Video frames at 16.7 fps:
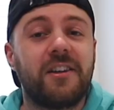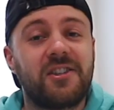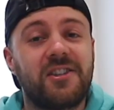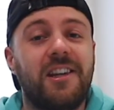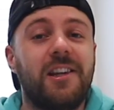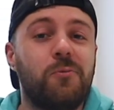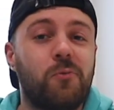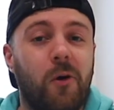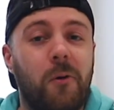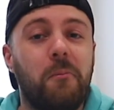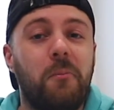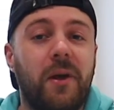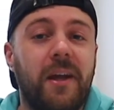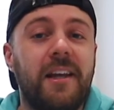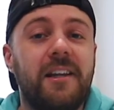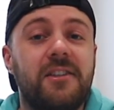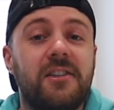still in one
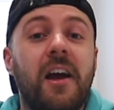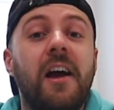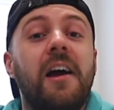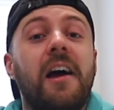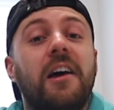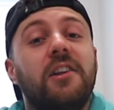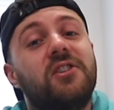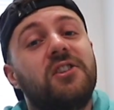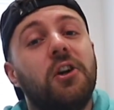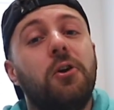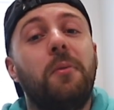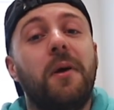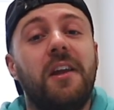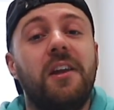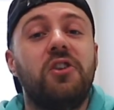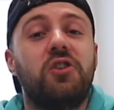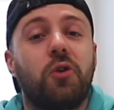piece and still
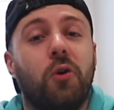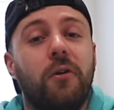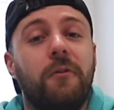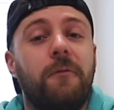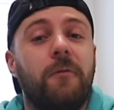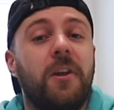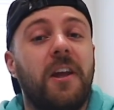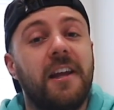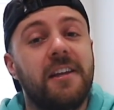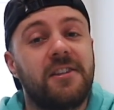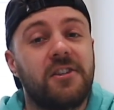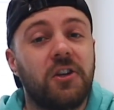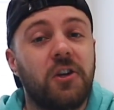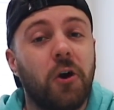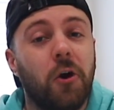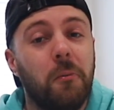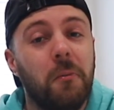being enjoyed for years
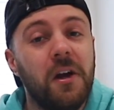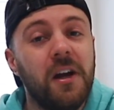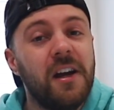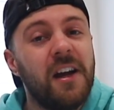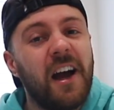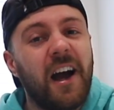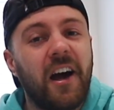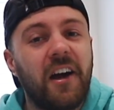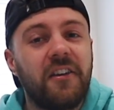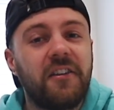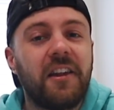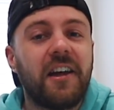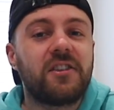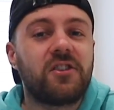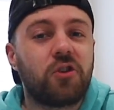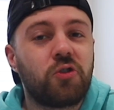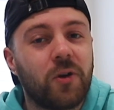to come. And
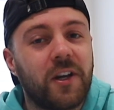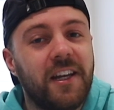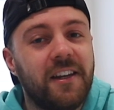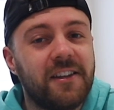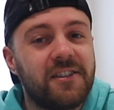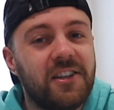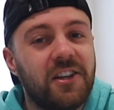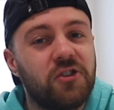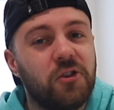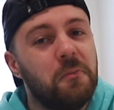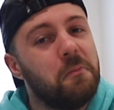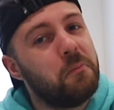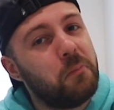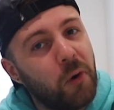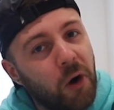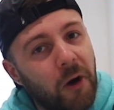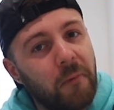that's a tricky
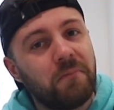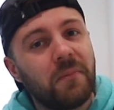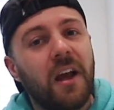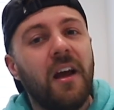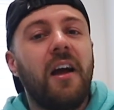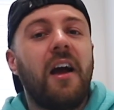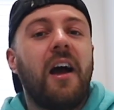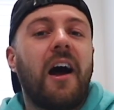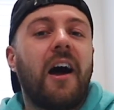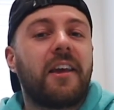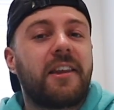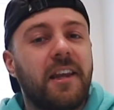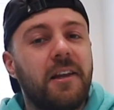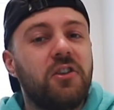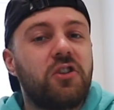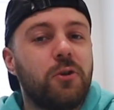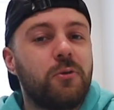decision, but I
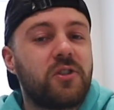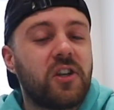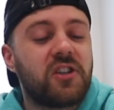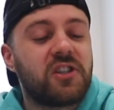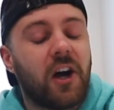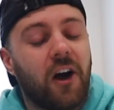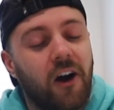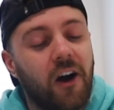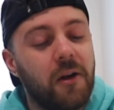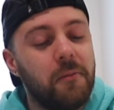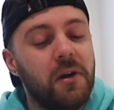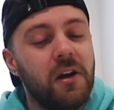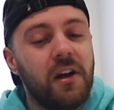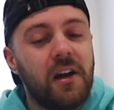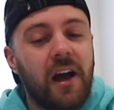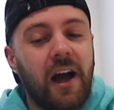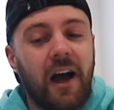think due to time
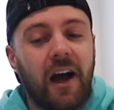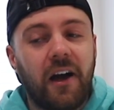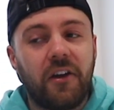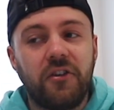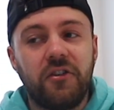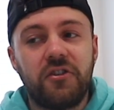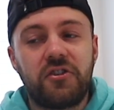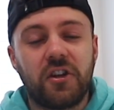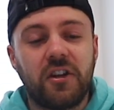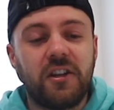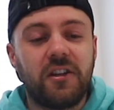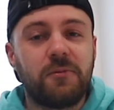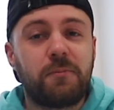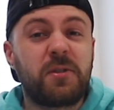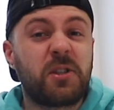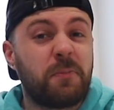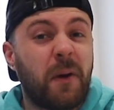and
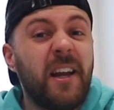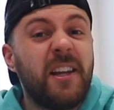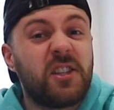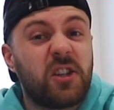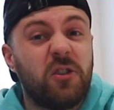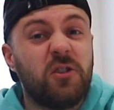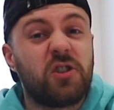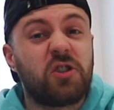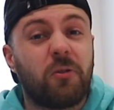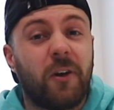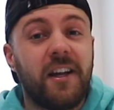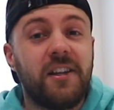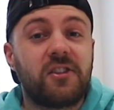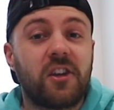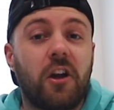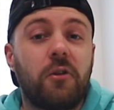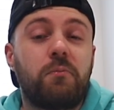space
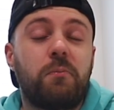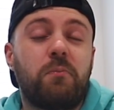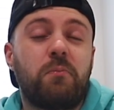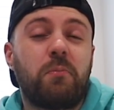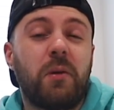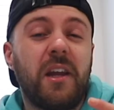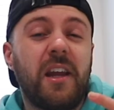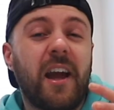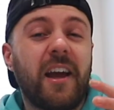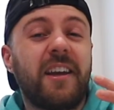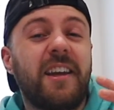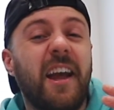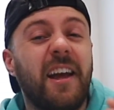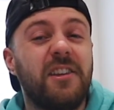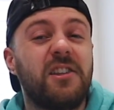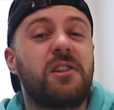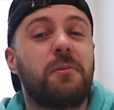constraints, I'd be
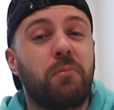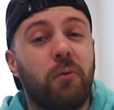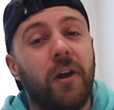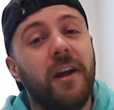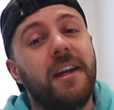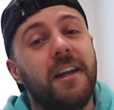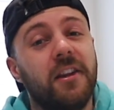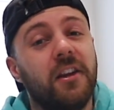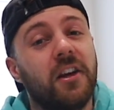against breaking